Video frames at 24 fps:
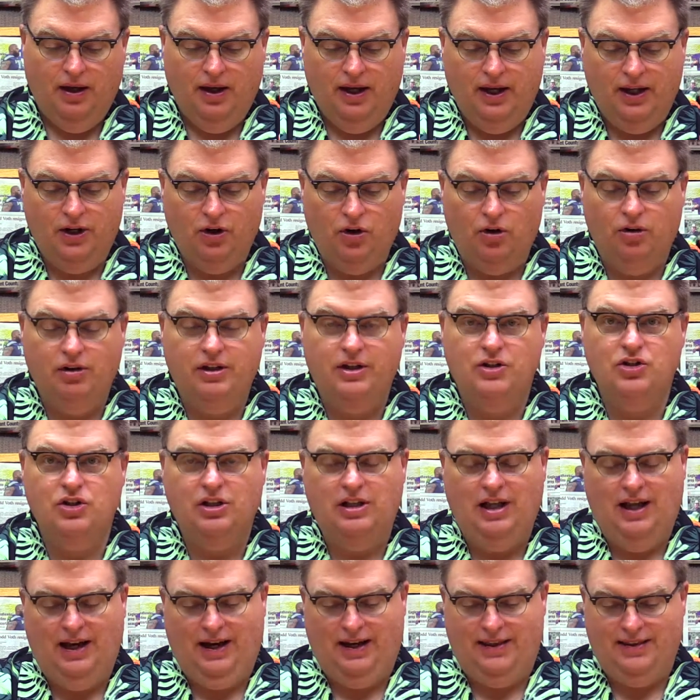In early
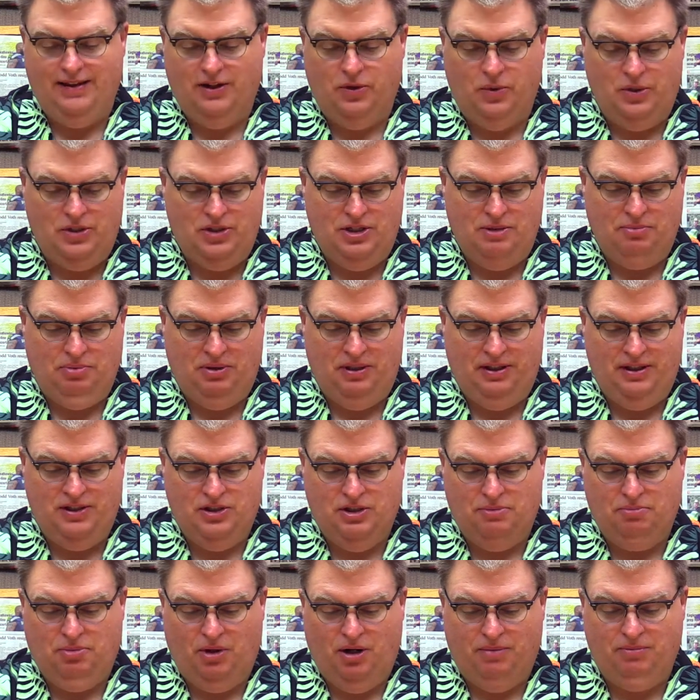July, the Quincy Police
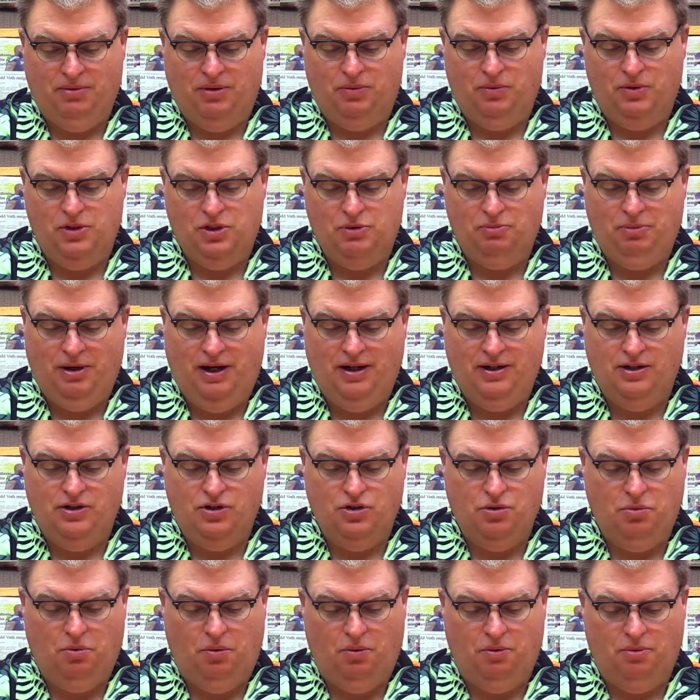Department responded
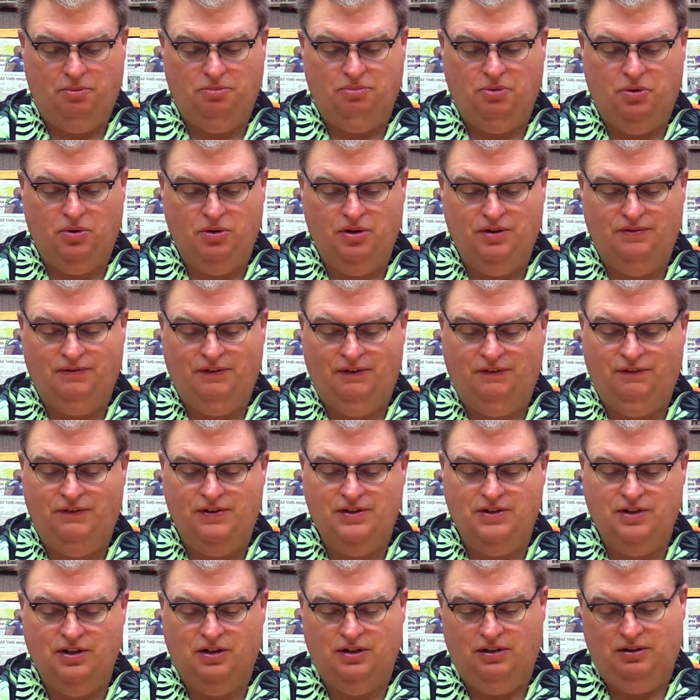to a report of a
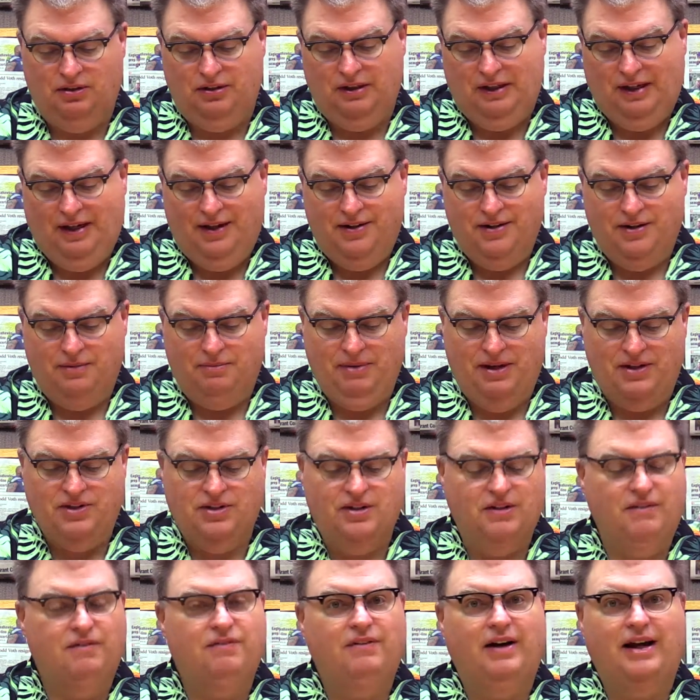physical
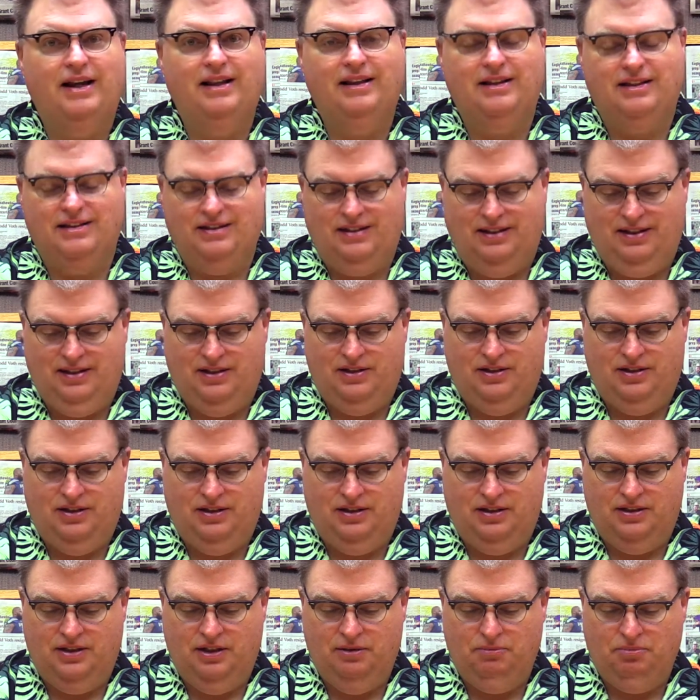domestic violence
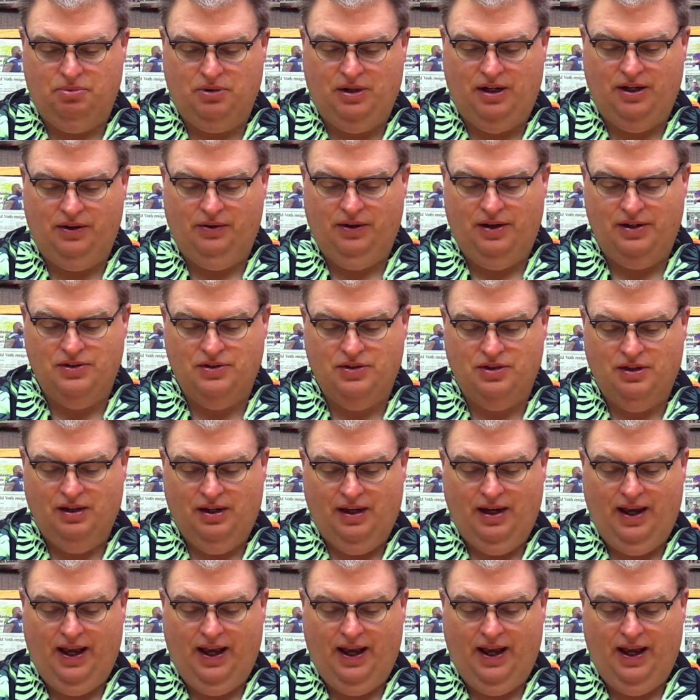incident in progress